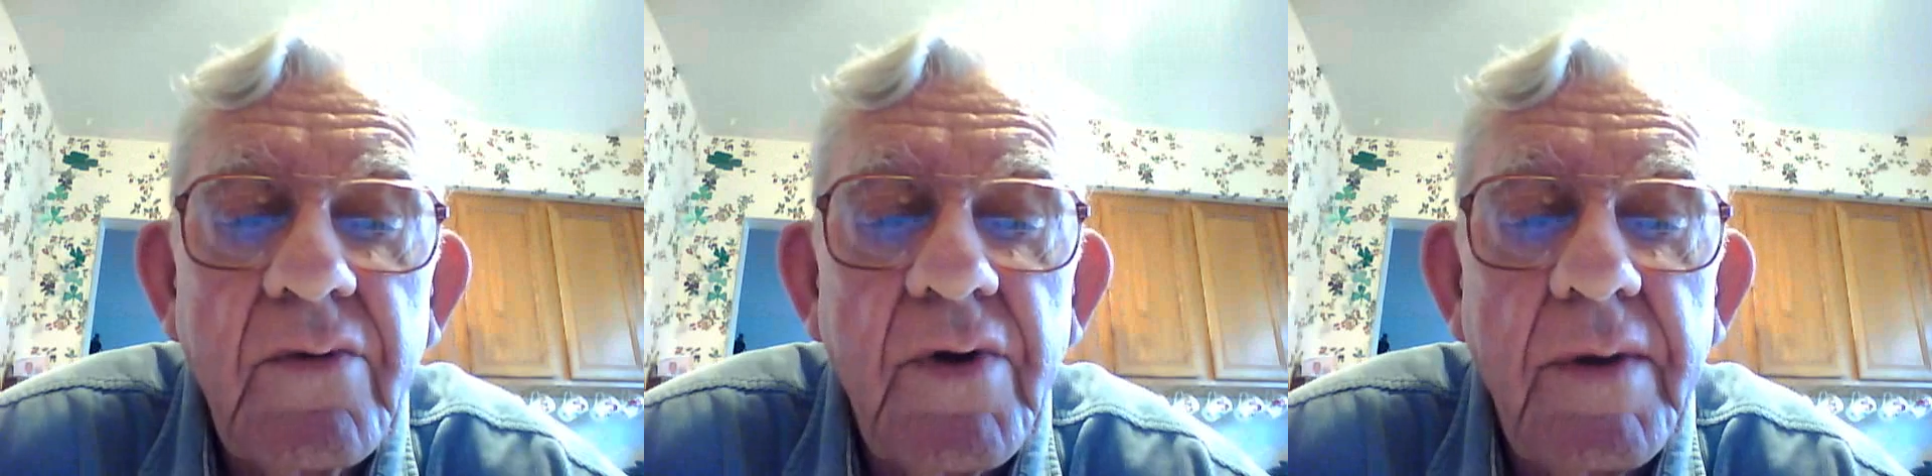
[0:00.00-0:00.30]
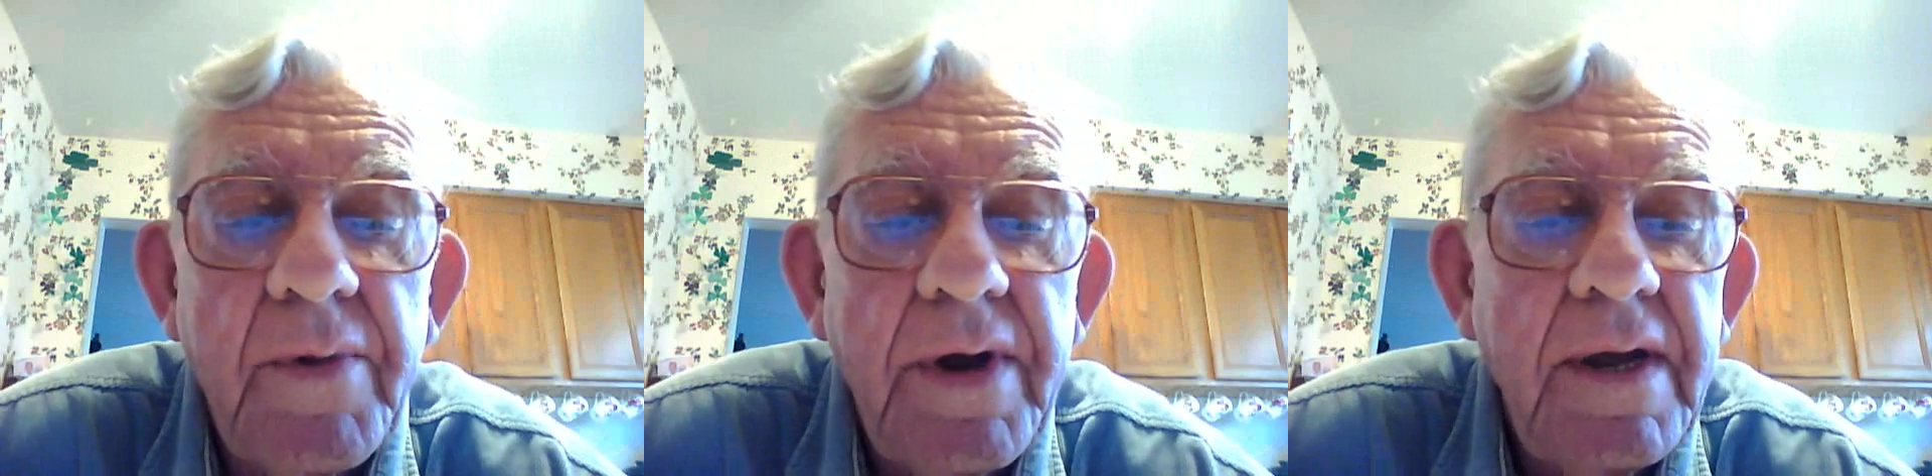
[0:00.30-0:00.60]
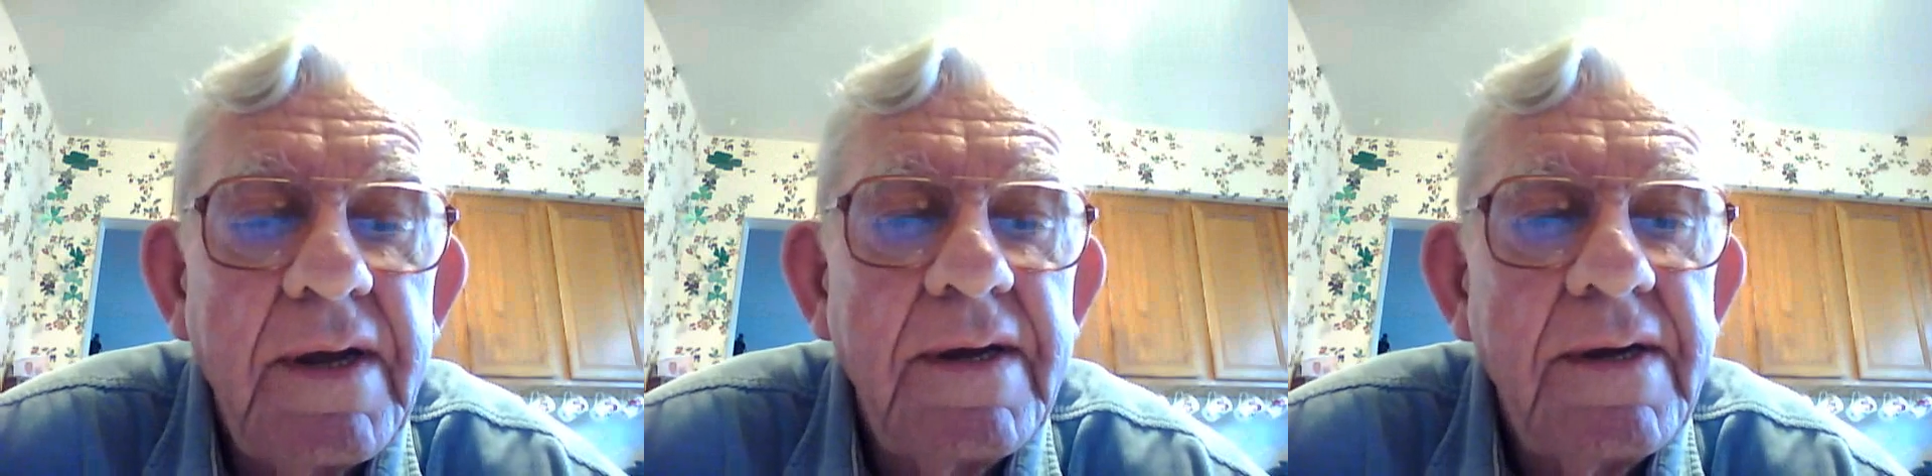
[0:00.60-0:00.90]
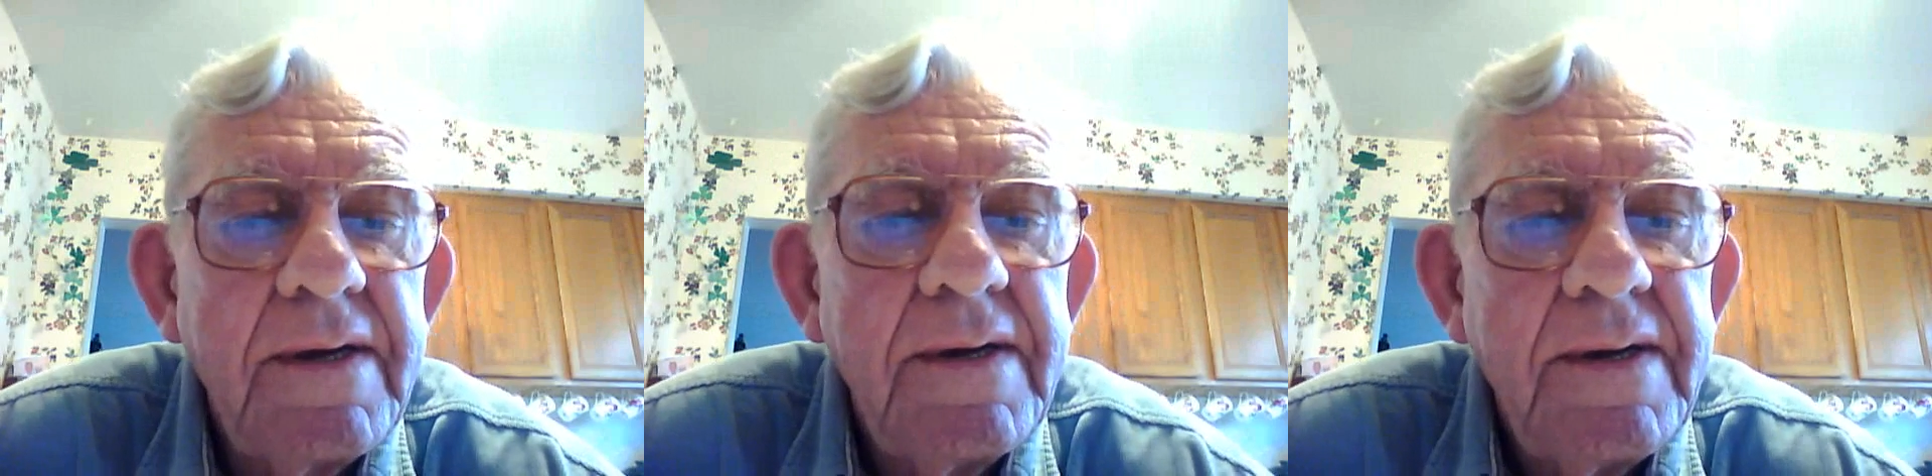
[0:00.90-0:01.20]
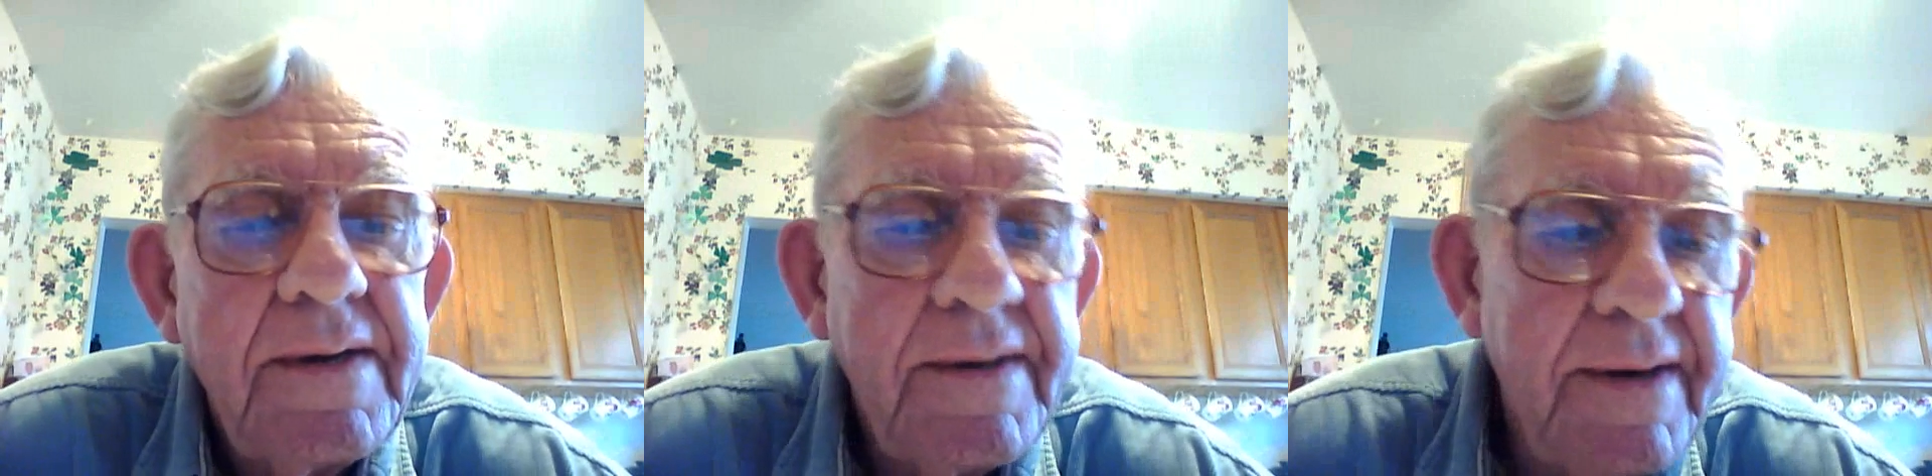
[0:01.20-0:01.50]
creamery.
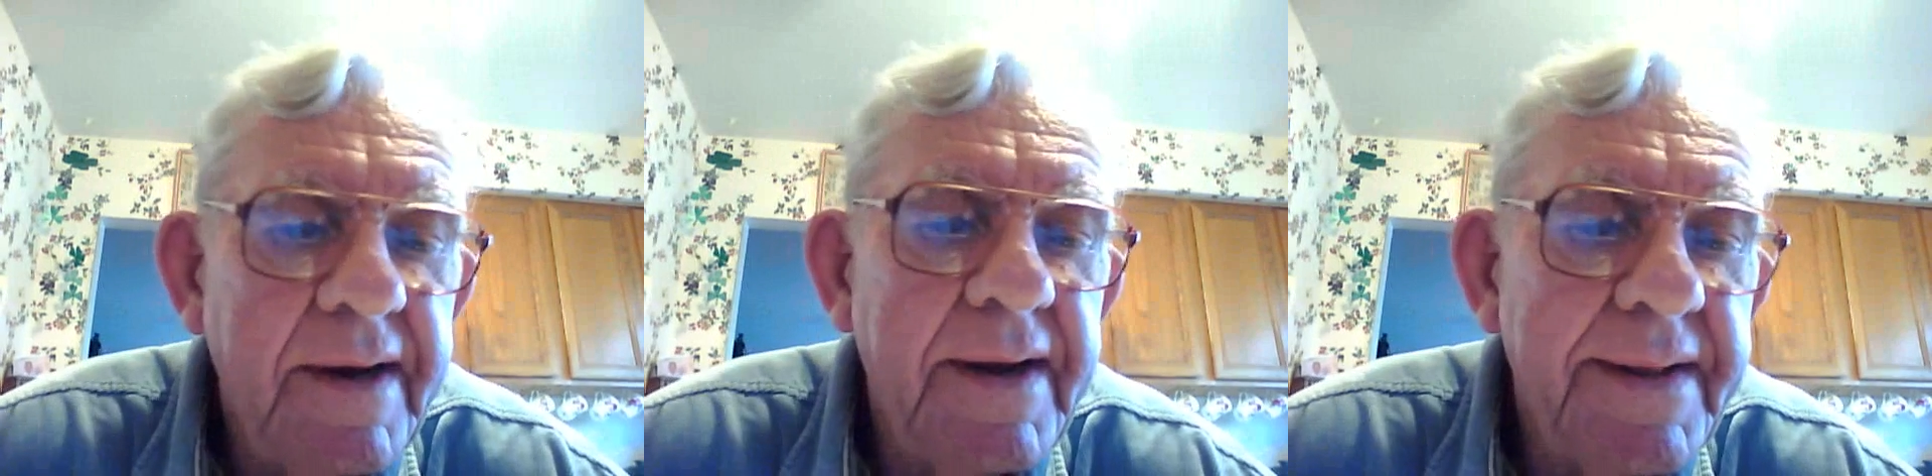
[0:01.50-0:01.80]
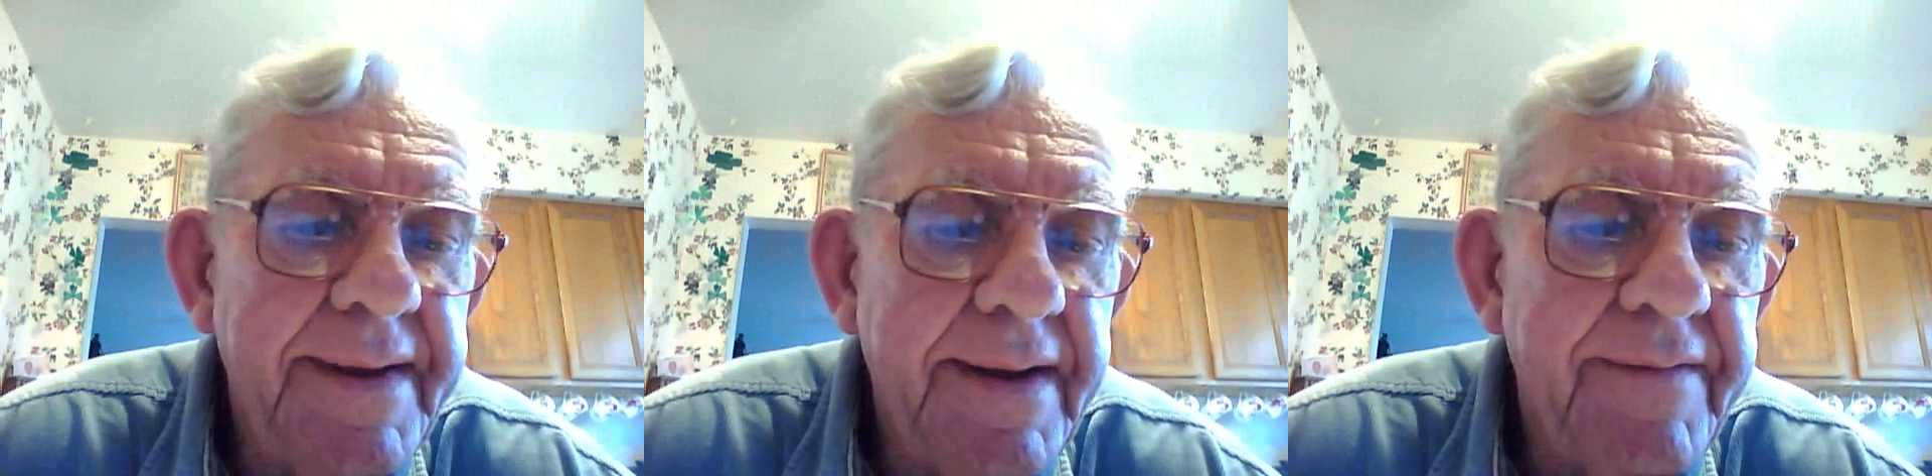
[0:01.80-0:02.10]
And at the